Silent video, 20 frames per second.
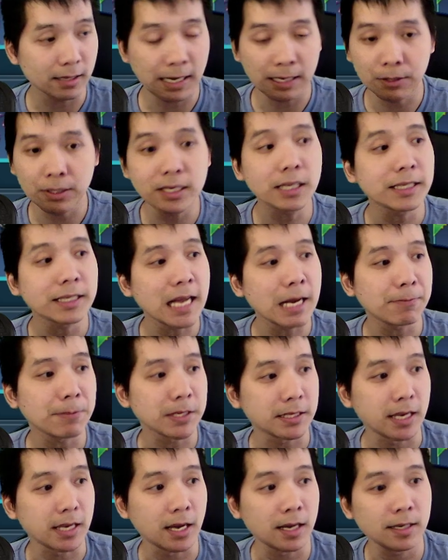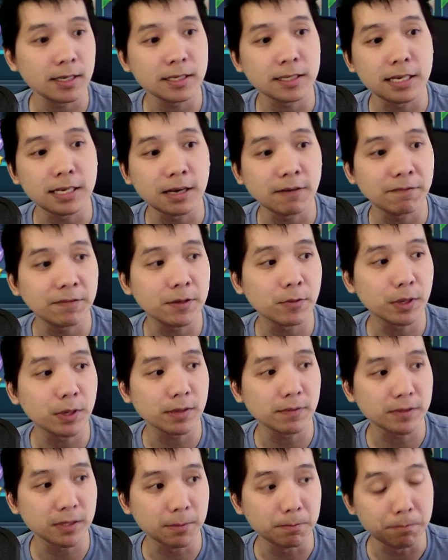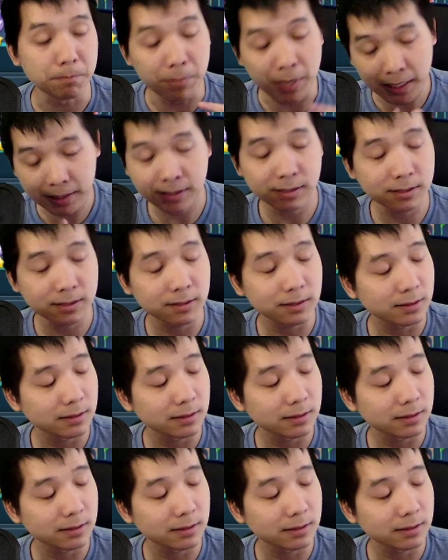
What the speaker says: I think attack percent is definitely one of the best